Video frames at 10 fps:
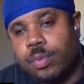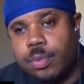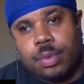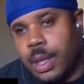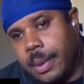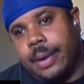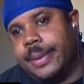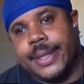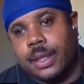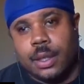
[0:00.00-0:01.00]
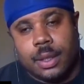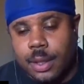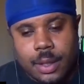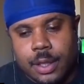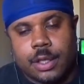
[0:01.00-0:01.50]
Come on, man.
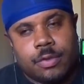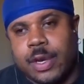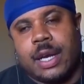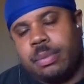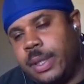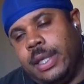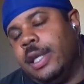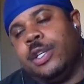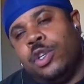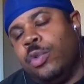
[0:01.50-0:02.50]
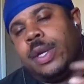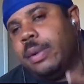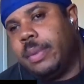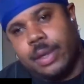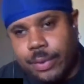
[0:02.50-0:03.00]
Rather be you than
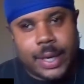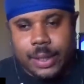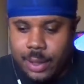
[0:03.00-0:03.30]
me, right?